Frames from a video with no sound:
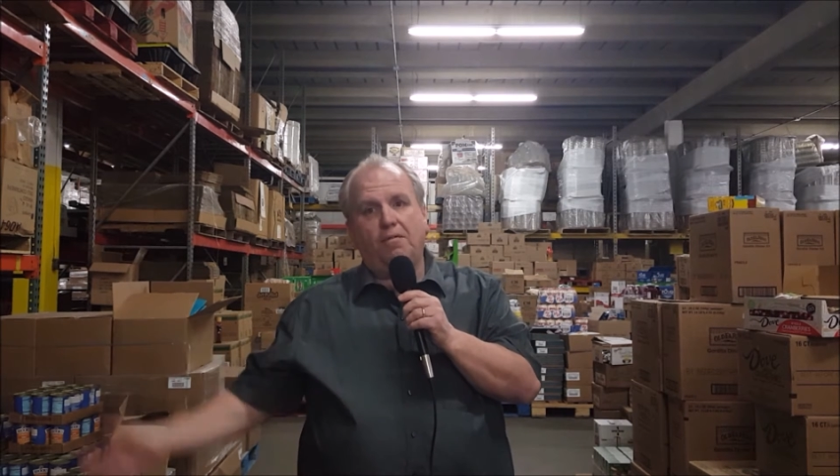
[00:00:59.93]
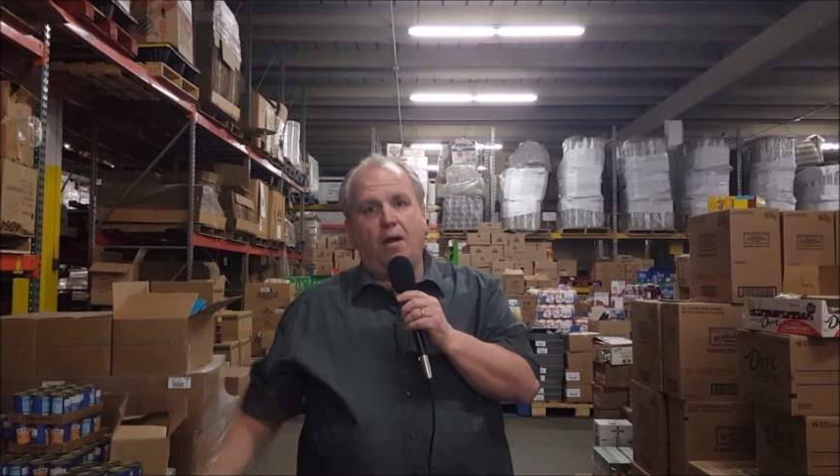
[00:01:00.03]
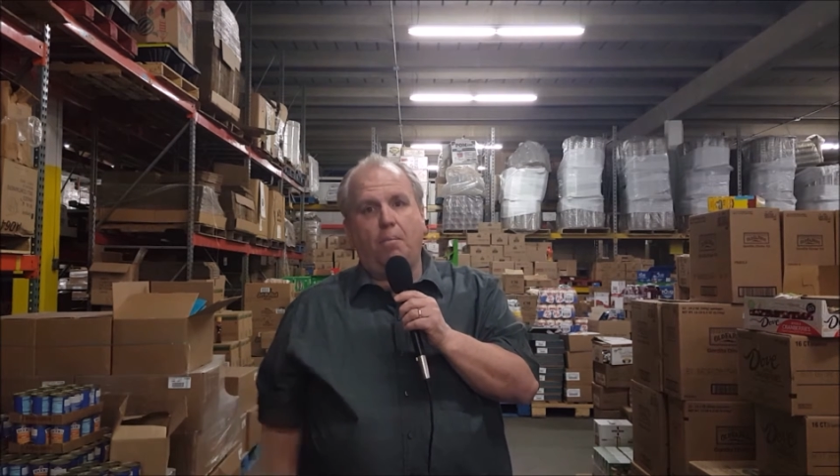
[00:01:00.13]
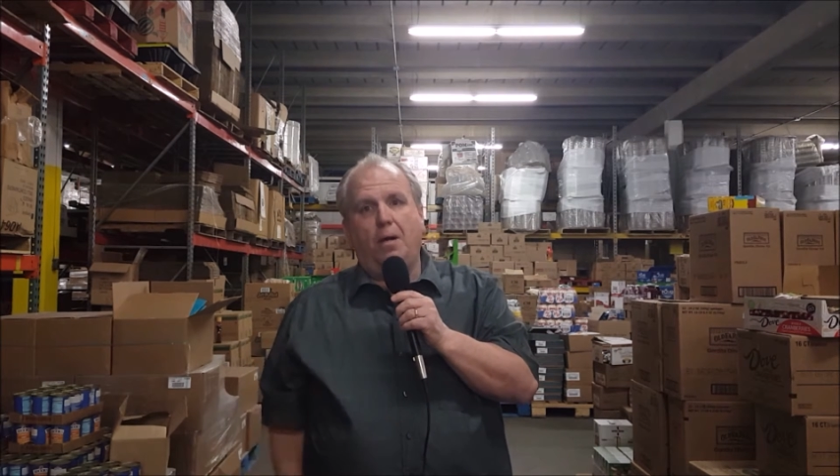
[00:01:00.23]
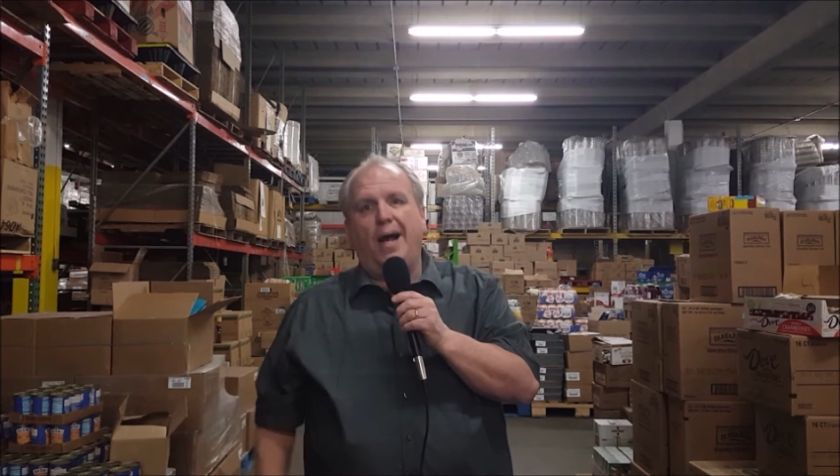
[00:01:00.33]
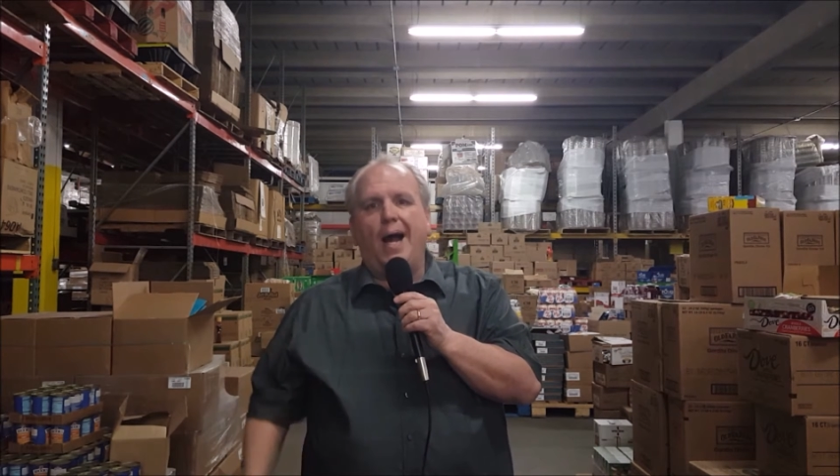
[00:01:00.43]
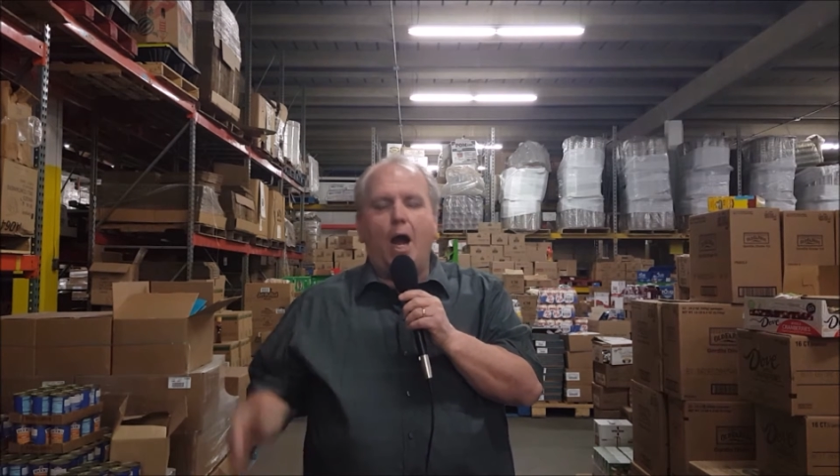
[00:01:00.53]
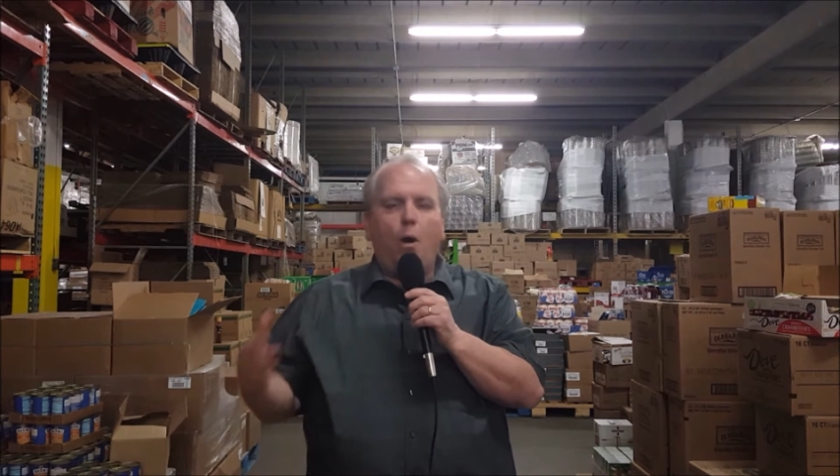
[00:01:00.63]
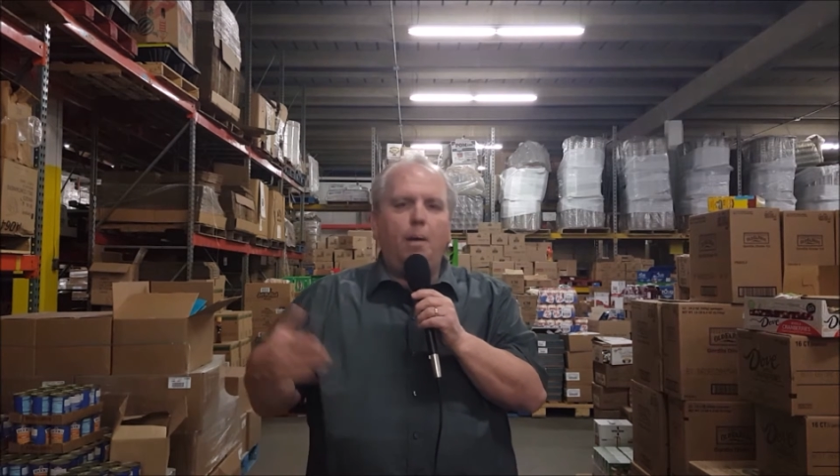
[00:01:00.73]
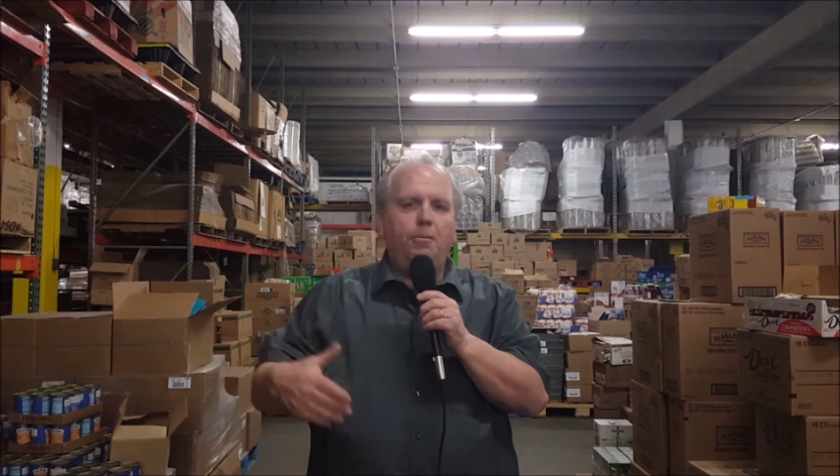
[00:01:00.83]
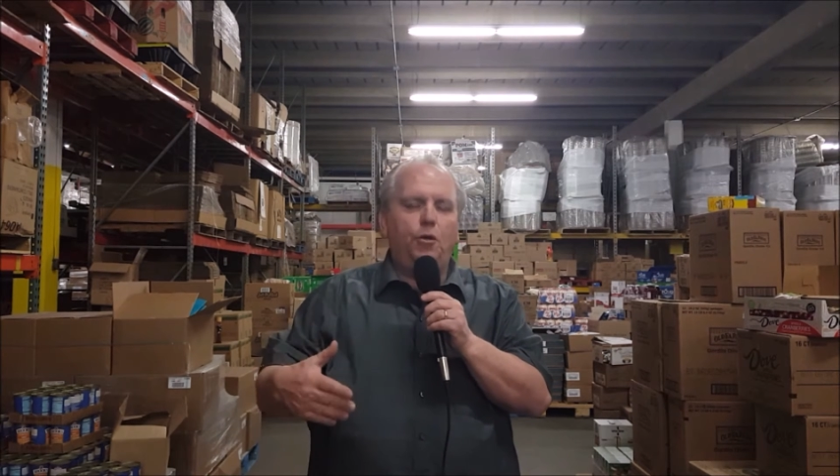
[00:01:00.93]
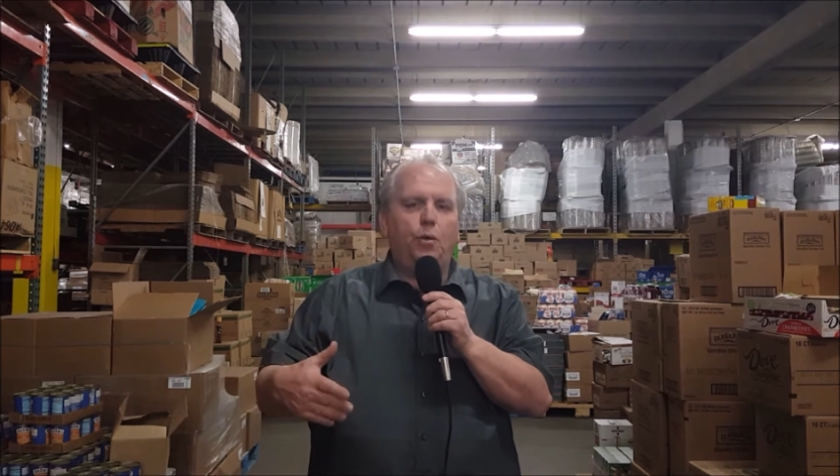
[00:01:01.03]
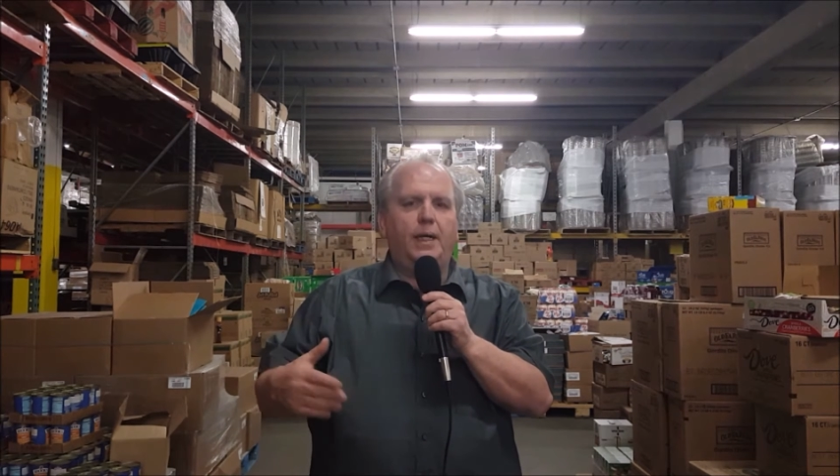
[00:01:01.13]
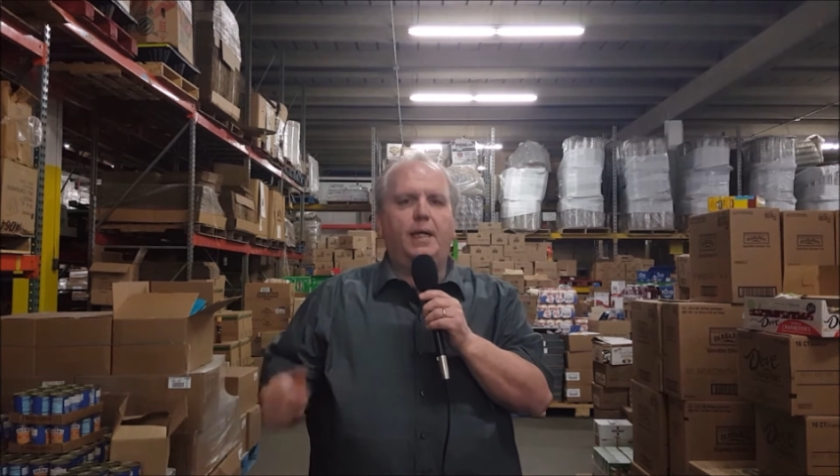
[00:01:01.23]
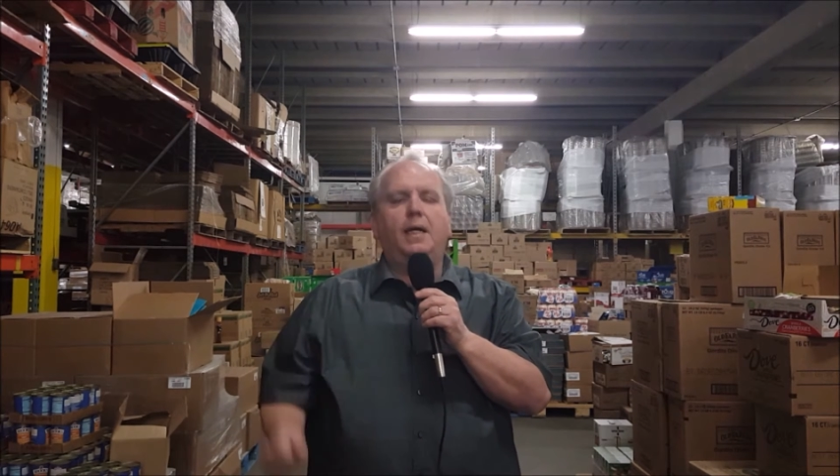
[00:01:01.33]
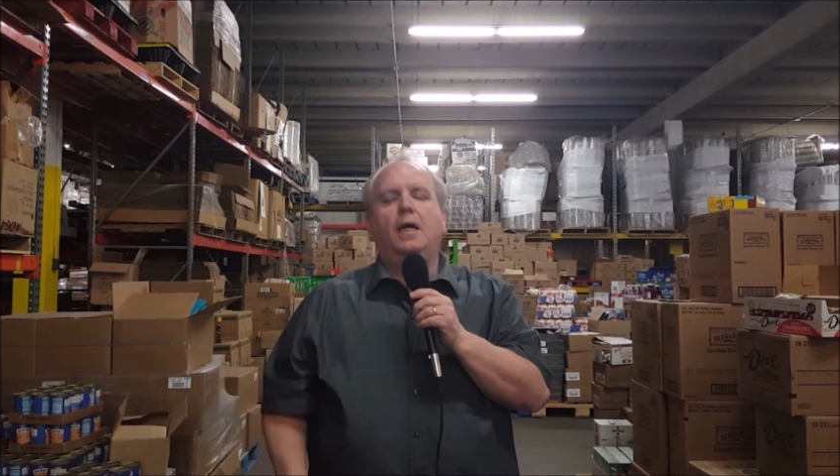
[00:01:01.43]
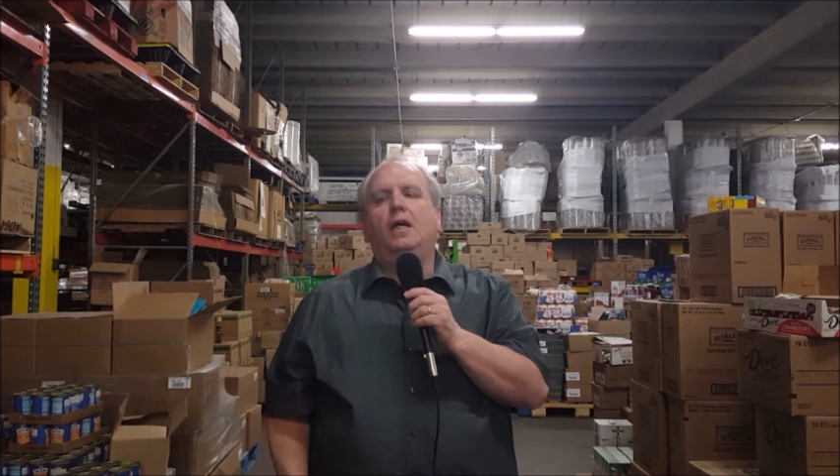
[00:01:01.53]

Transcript: from, how I'm doing it,